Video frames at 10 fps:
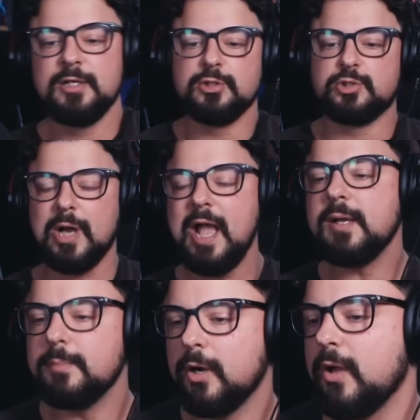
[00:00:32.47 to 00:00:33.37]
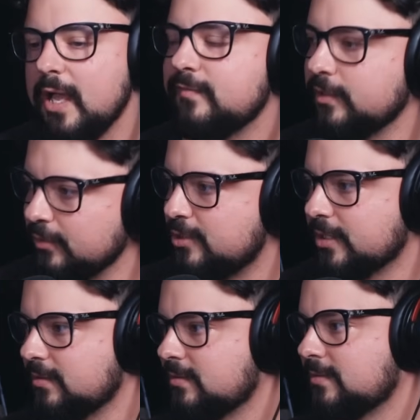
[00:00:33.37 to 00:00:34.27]
Dragon Ball
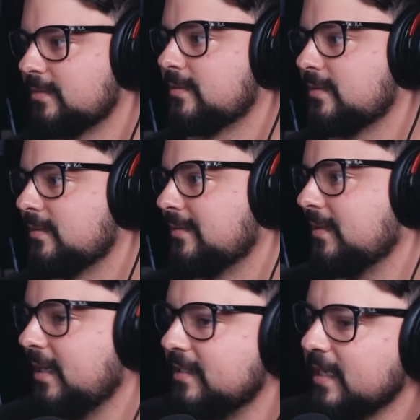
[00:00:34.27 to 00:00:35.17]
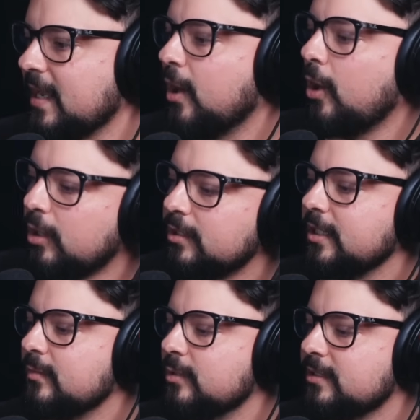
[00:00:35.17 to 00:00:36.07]
Evolution is a
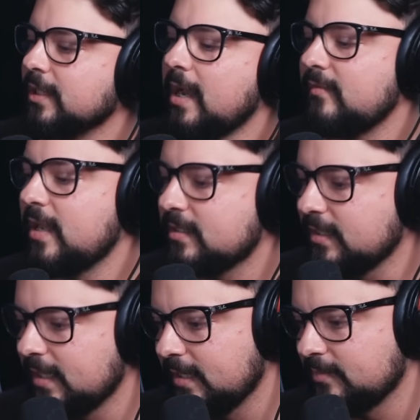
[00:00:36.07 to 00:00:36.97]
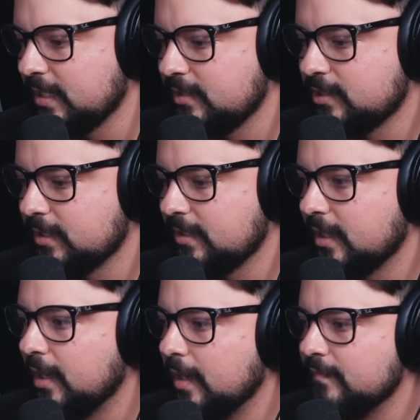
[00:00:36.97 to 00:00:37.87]
Hollywood live-action adaptation
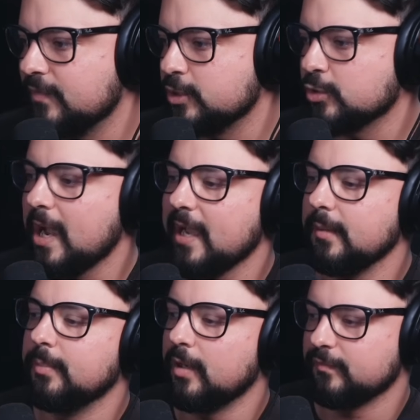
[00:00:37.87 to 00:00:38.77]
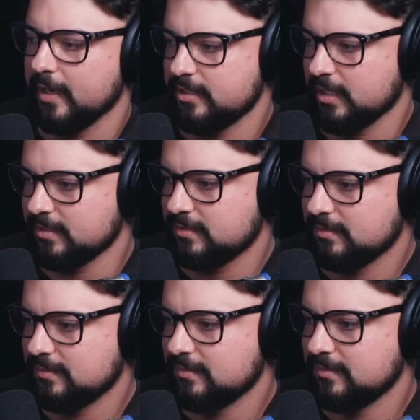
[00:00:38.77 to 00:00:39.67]
of the Dragon Ball franchise,
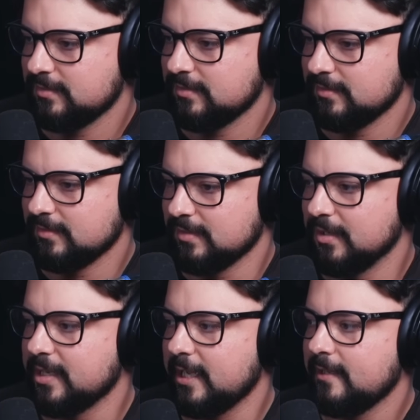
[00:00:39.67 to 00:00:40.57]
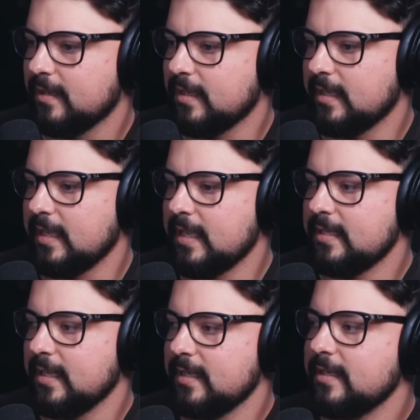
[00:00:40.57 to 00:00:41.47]
okay?
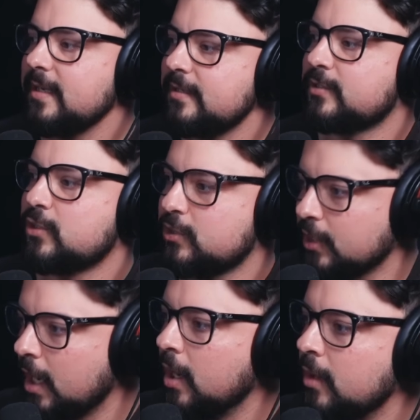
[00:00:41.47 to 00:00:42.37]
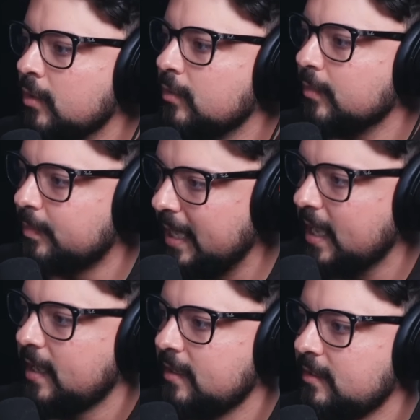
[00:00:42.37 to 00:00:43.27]
And it is so
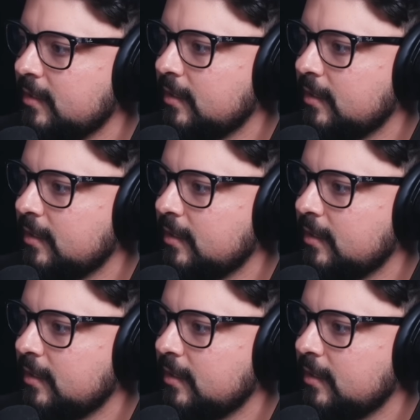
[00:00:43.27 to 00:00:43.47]
bad